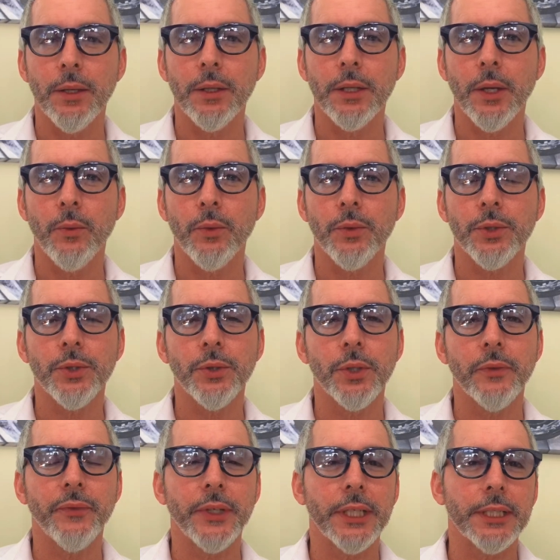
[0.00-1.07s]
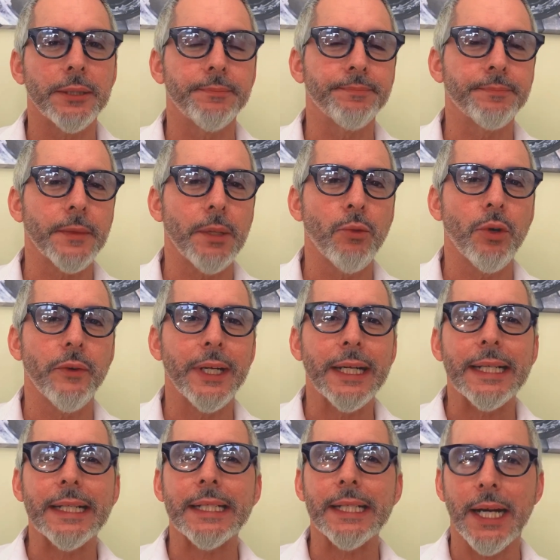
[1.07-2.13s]
they were sort of um, more of an
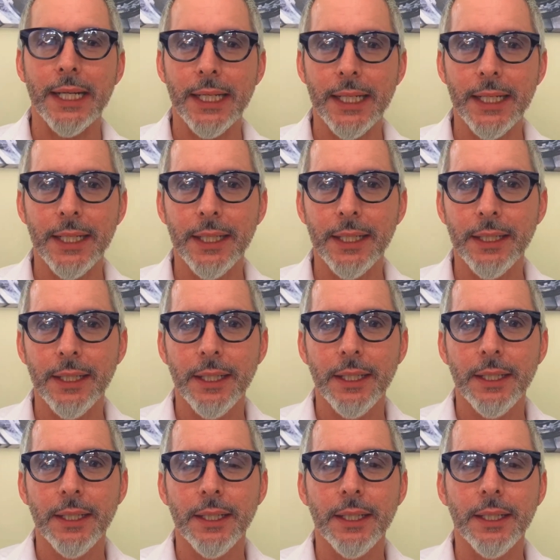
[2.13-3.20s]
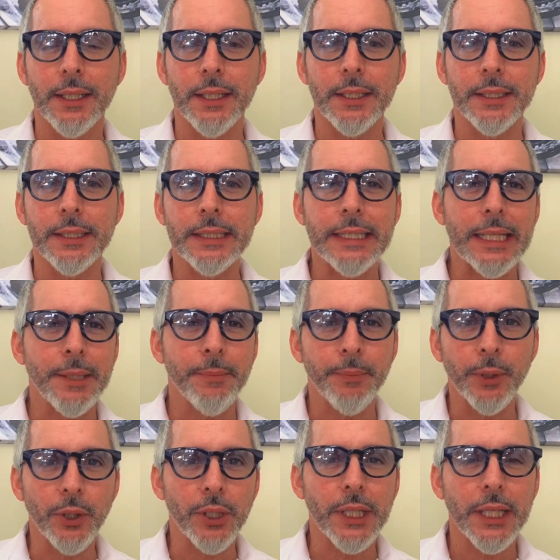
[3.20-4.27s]
exotic, uh, deep
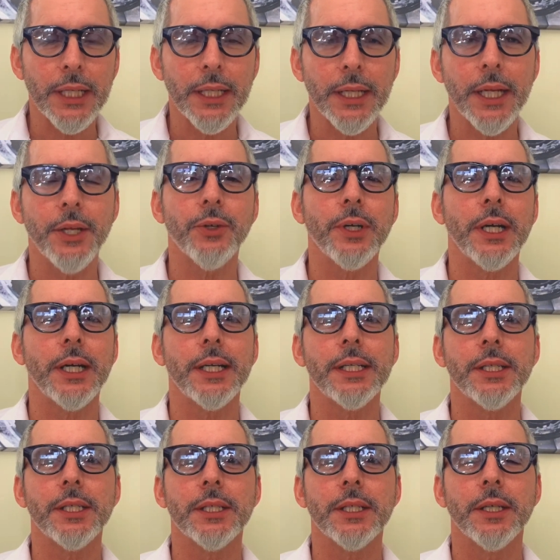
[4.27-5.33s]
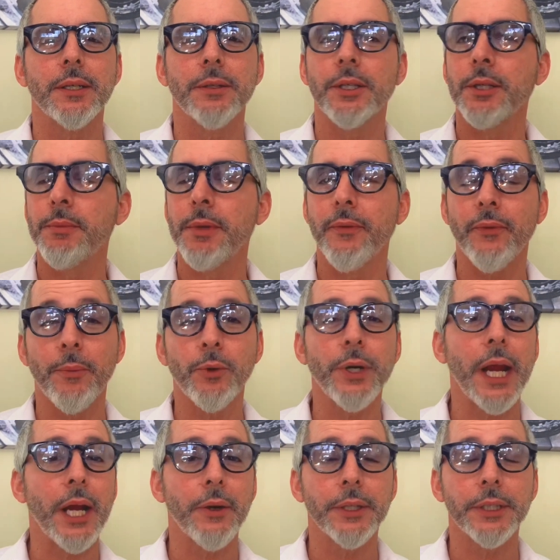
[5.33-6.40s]
look in her eyes. Uh, could be from her
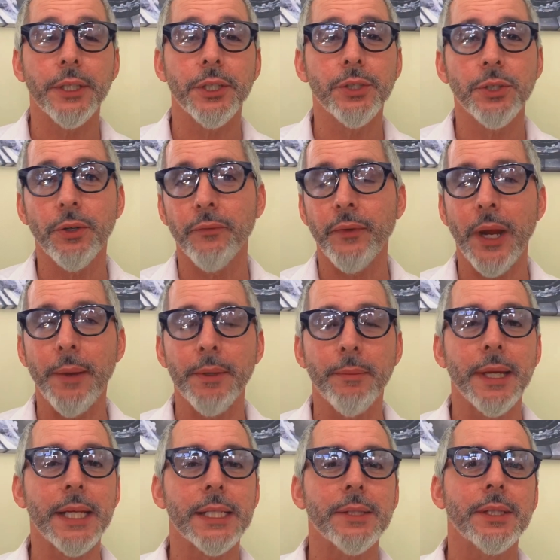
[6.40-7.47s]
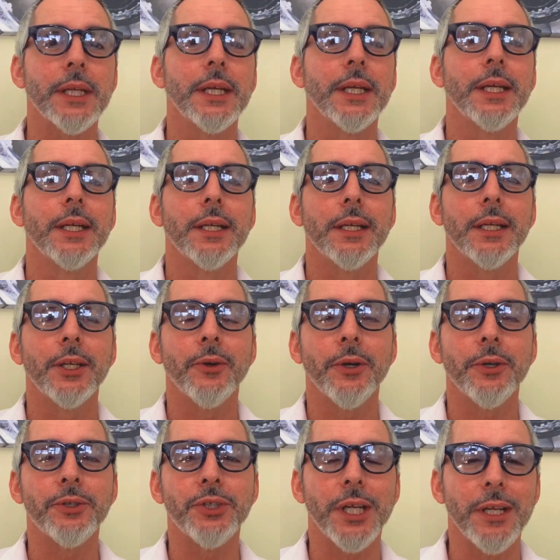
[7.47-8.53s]
heritage, her family mix. You know,
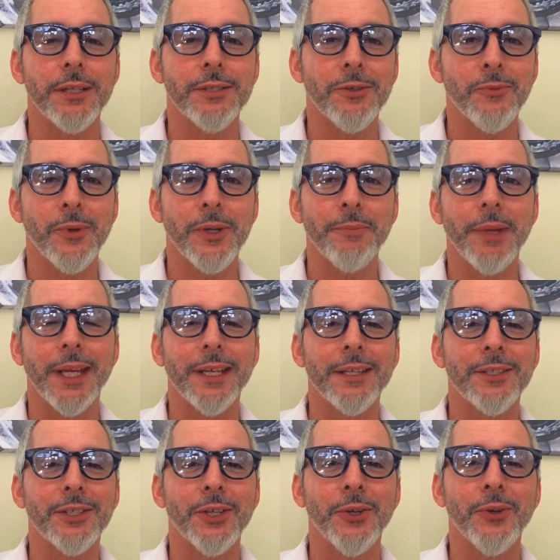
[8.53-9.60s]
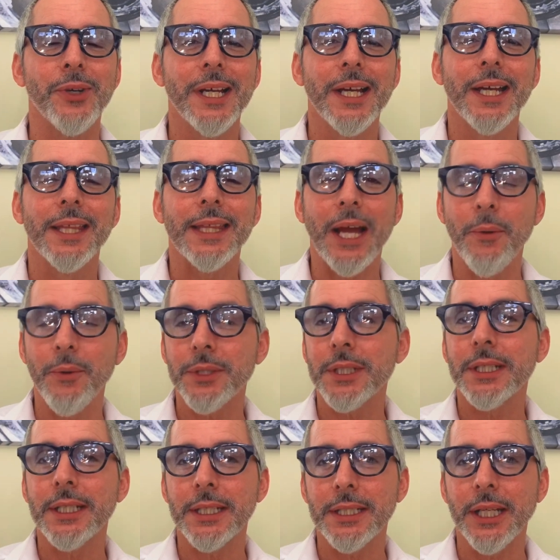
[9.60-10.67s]
our genes are what make us. So that was a
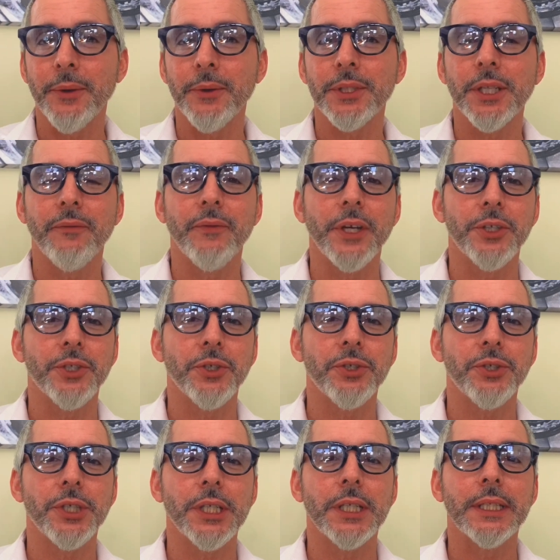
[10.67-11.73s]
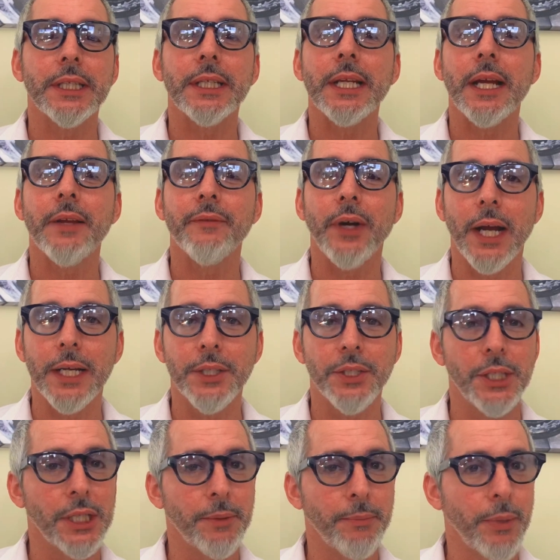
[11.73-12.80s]
distinguishing feature. She did have high
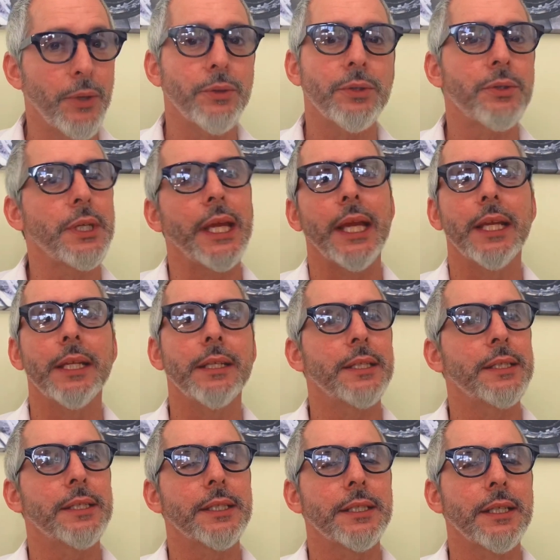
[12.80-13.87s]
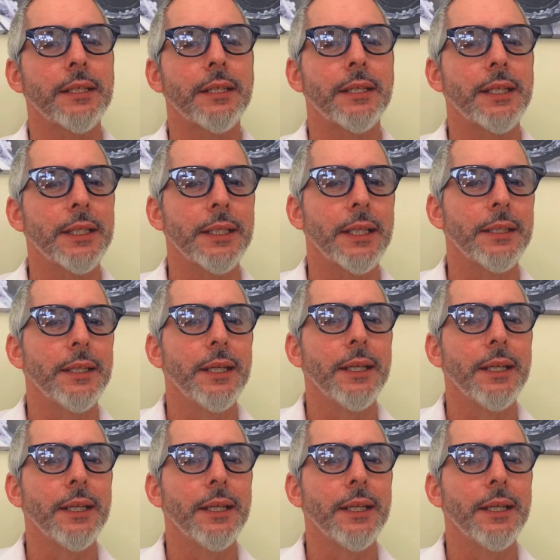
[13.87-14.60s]
cheekbones. Again, this is another thing that